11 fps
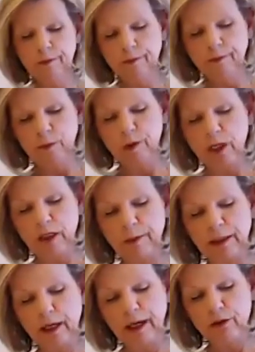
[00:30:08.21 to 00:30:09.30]
We talked
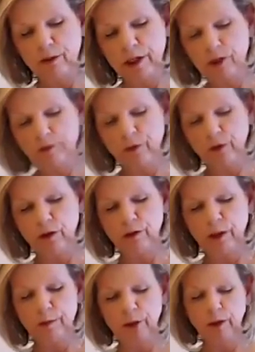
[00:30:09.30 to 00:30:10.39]
about the hydration for
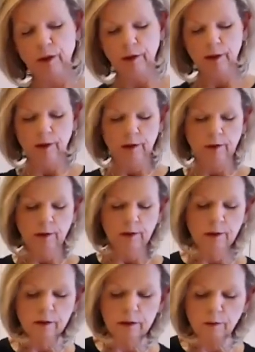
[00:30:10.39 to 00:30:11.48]
cucumber.
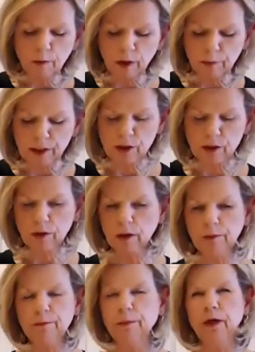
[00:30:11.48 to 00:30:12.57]
We want to make sure and
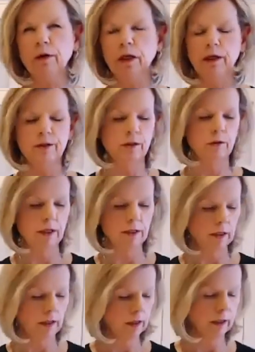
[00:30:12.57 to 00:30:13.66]
it marinates so
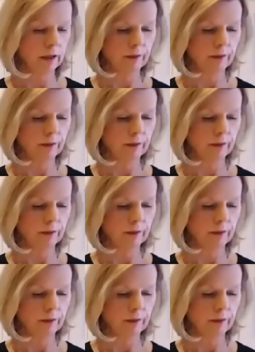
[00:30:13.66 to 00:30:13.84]
nicely in there.